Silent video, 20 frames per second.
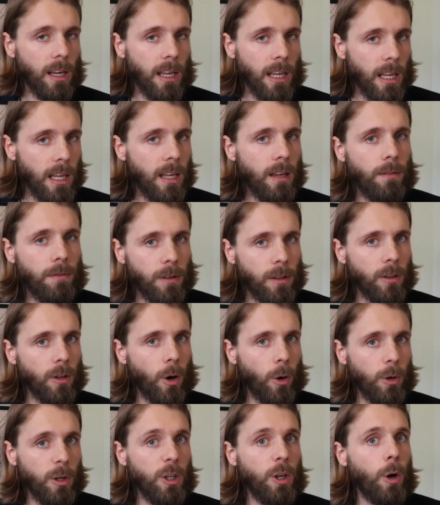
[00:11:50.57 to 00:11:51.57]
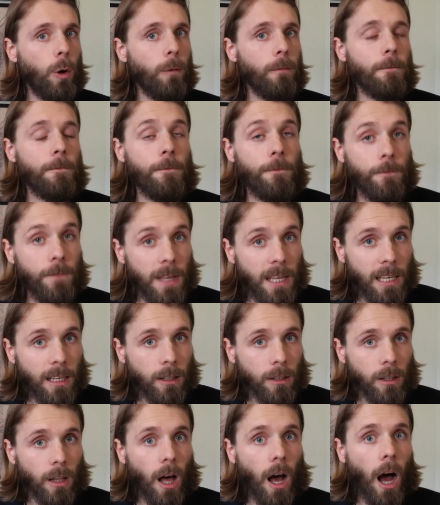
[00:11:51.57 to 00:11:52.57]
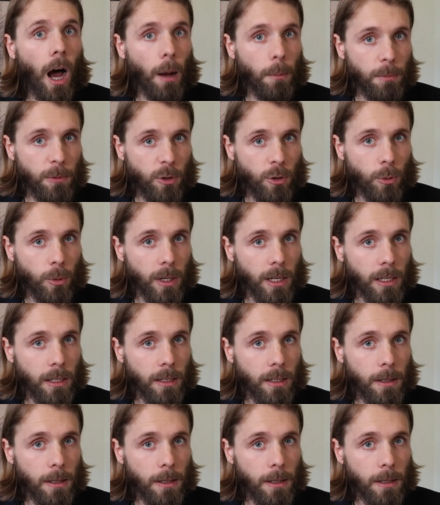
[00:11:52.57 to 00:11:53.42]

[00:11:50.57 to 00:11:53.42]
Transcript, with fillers: even though you don't feel up to it.